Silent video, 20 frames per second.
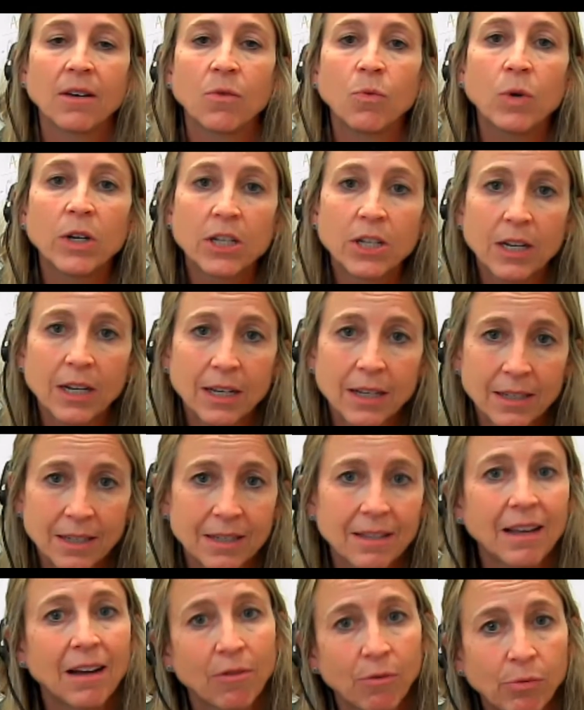which
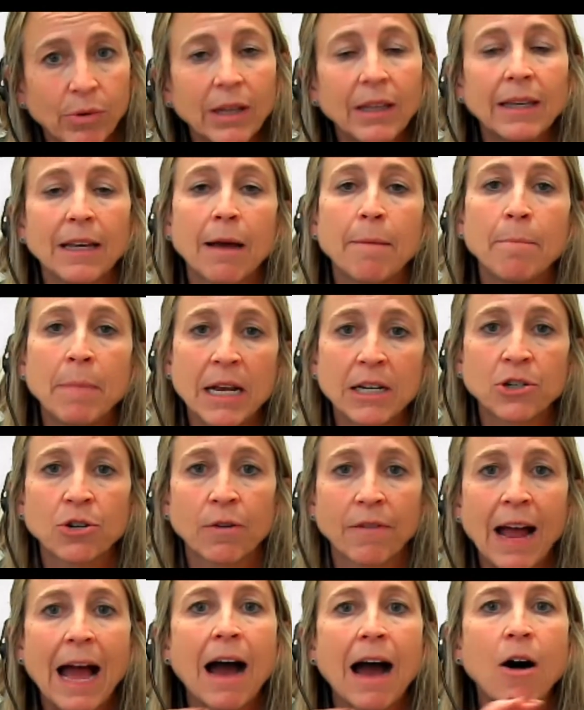is really a
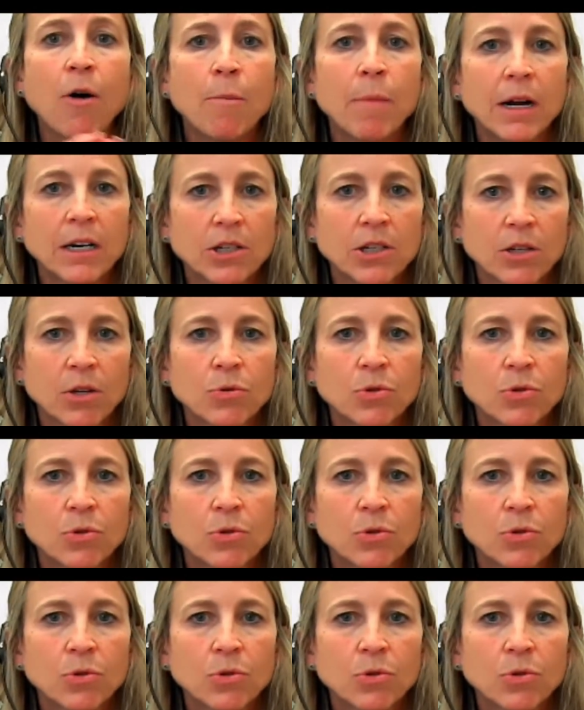measure of how much